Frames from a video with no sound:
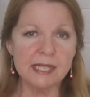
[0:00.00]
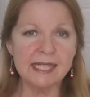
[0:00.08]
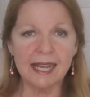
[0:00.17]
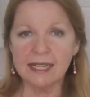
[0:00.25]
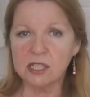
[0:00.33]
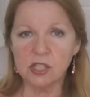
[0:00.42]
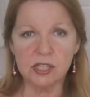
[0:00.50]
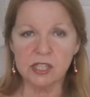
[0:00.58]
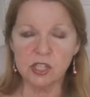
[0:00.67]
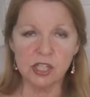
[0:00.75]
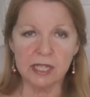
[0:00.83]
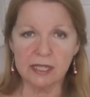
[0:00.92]
besides
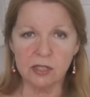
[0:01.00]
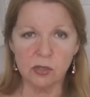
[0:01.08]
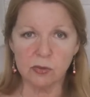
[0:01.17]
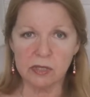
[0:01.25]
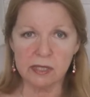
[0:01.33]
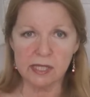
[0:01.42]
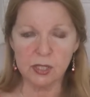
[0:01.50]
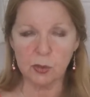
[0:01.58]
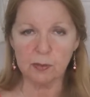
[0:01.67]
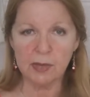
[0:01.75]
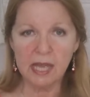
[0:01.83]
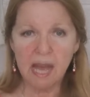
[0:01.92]
just chicken noodle
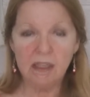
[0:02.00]
soup.